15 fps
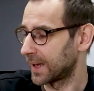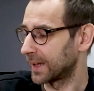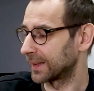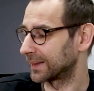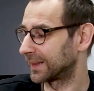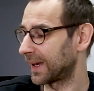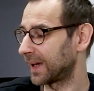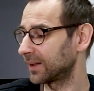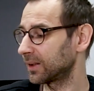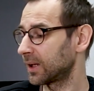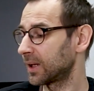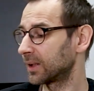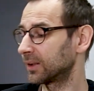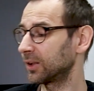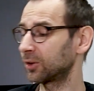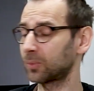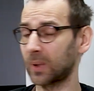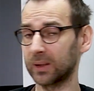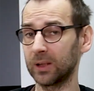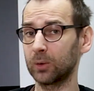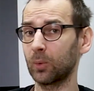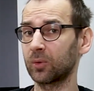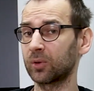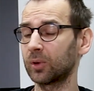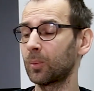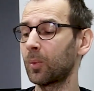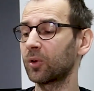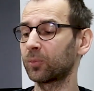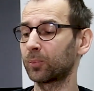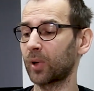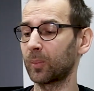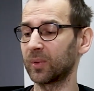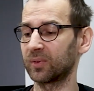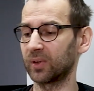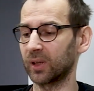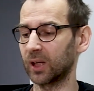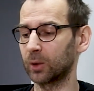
Then this one, it was the most promising.